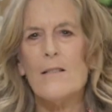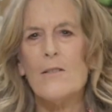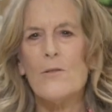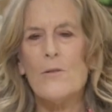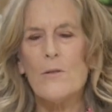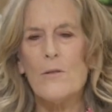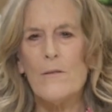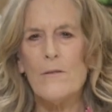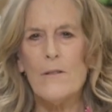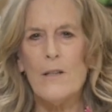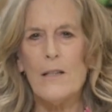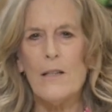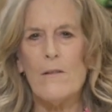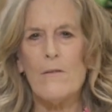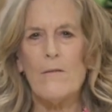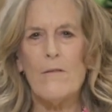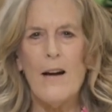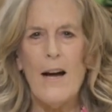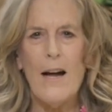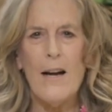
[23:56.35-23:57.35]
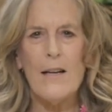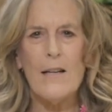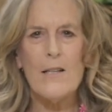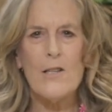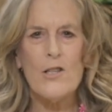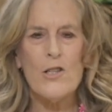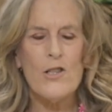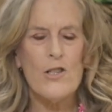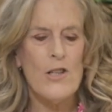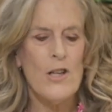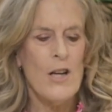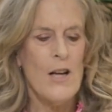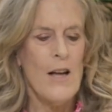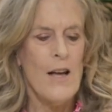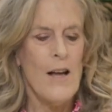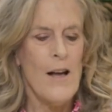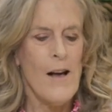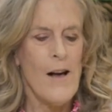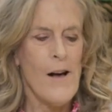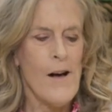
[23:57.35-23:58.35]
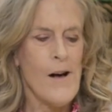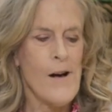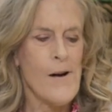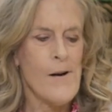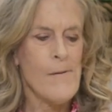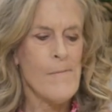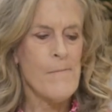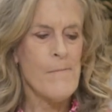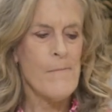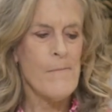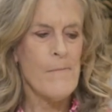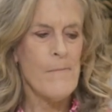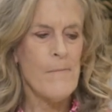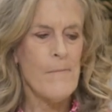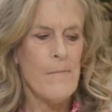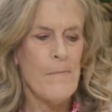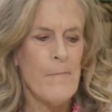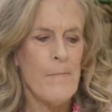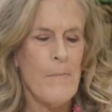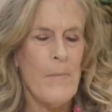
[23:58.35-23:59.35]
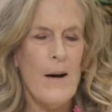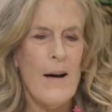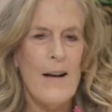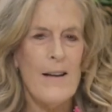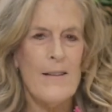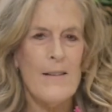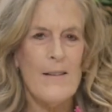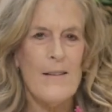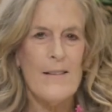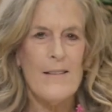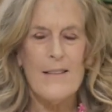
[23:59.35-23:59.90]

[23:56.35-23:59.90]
It's sort of like a radish, but